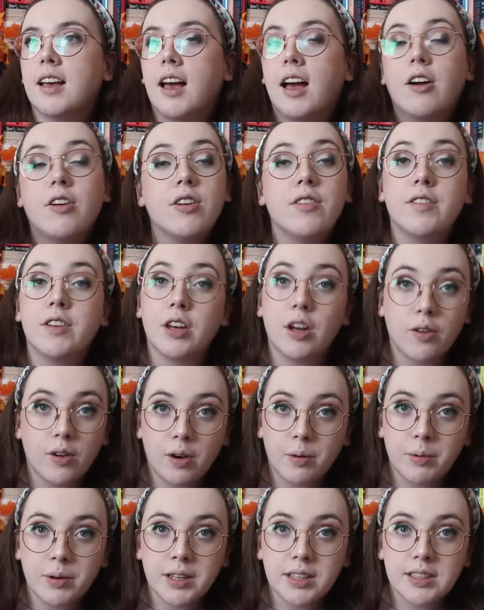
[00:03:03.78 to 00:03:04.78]
I don't even know
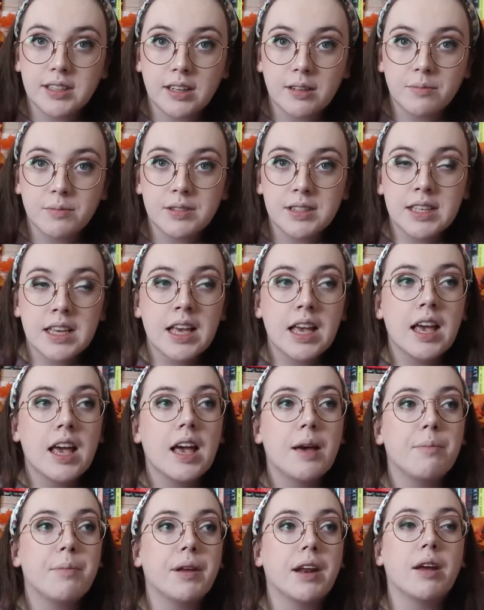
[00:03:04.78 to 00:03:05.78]
how many times,
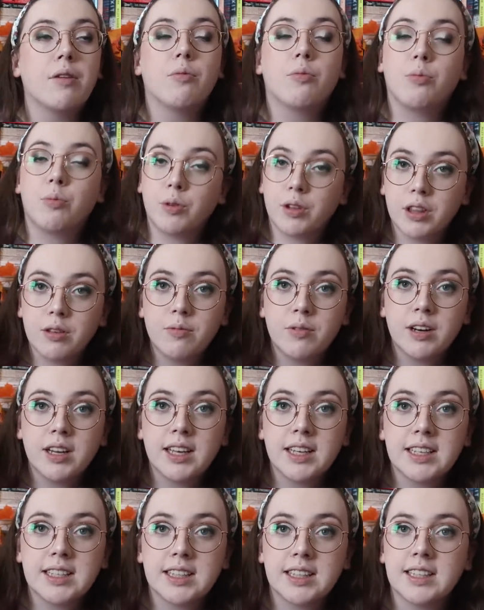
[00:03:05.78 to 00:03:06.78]
but I really want to
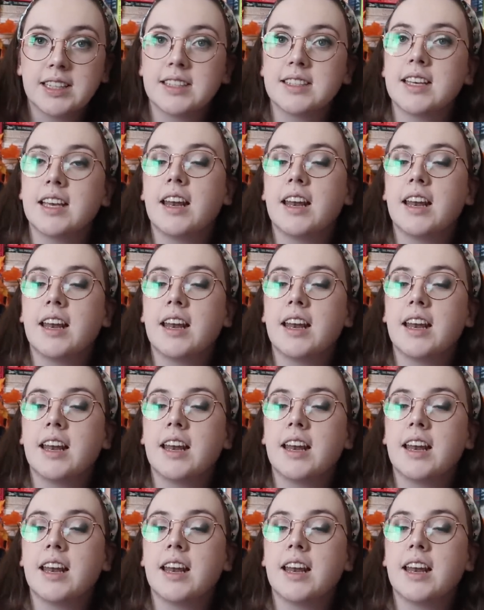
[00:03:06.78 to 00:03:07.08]
get to this,